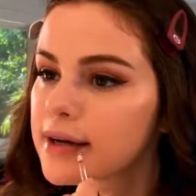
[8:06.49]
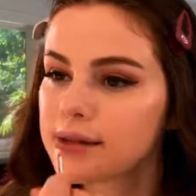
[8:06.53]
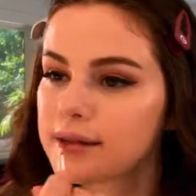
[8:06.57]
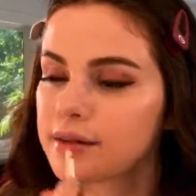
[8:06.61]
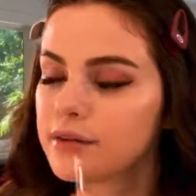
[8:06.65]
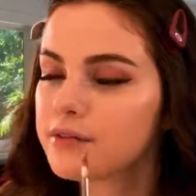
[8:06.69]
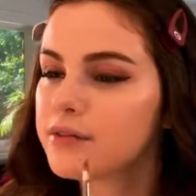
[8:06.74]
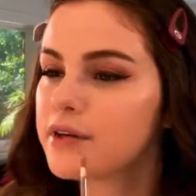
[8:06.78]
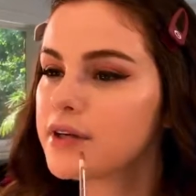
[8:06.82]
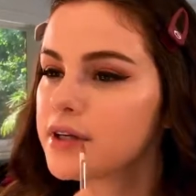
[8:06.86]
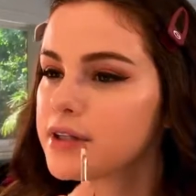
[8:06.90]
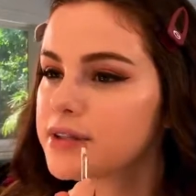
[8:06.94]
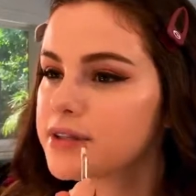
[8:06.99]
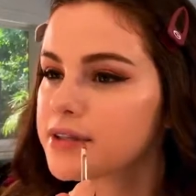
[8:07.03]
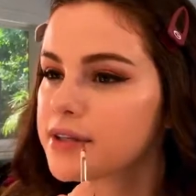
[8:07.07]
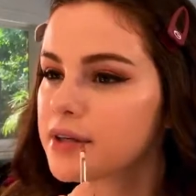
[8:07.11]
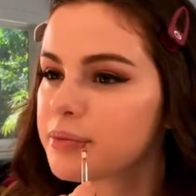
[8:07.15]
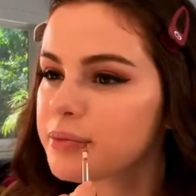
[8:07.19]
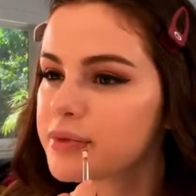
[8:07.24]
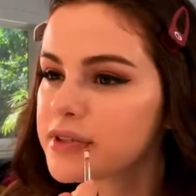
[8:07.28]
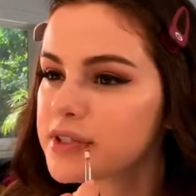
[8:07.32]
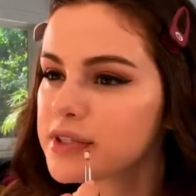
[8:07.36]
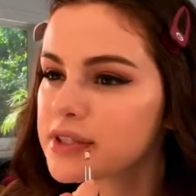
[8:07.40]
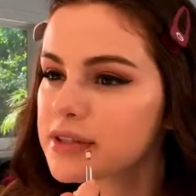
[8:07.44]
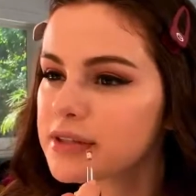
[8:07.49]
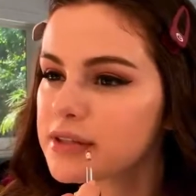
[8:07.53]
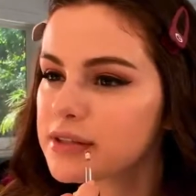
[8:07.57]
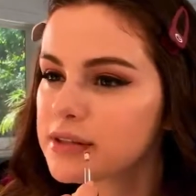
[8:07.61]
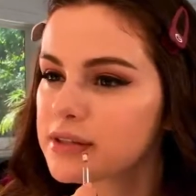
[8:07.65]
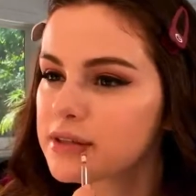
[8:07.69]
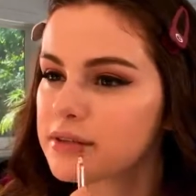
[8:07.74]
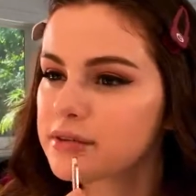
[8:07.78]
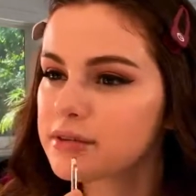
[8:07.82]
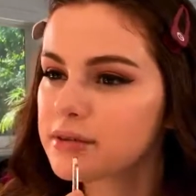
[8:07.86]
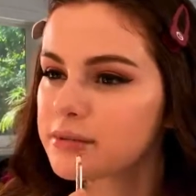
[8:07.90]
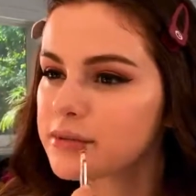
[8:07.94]
The very tip is
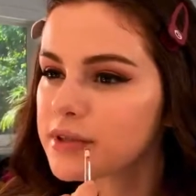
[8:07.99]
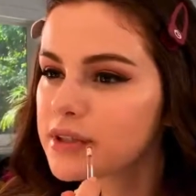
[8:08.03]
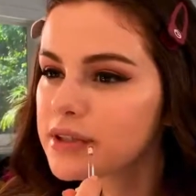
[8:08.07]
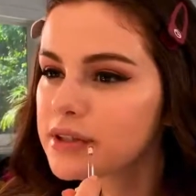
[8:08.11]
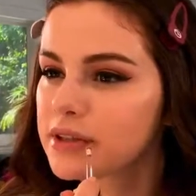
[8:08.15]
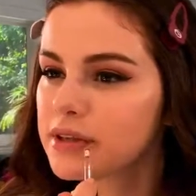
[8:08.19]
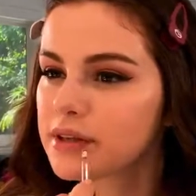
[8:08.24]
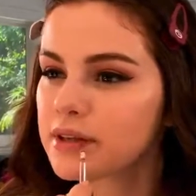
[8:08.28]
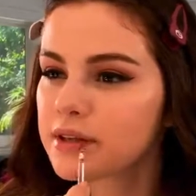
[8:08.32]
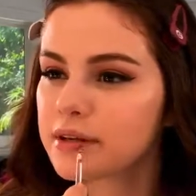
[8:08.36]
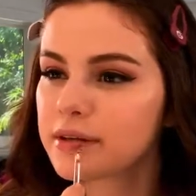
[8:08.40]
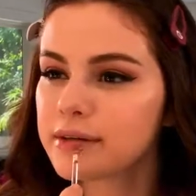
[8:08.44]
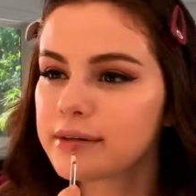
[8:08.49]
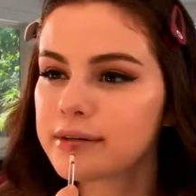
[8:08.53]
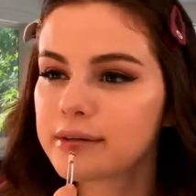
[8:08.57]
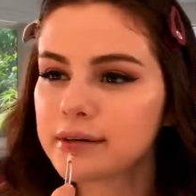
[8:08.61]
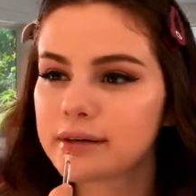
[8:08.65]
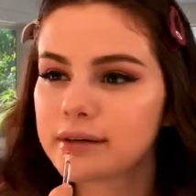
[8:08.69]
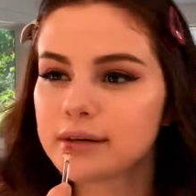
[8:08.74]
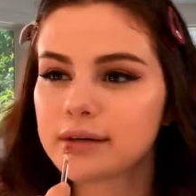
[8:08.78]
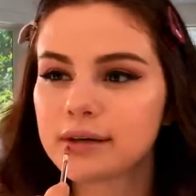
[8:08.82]
easy for me to go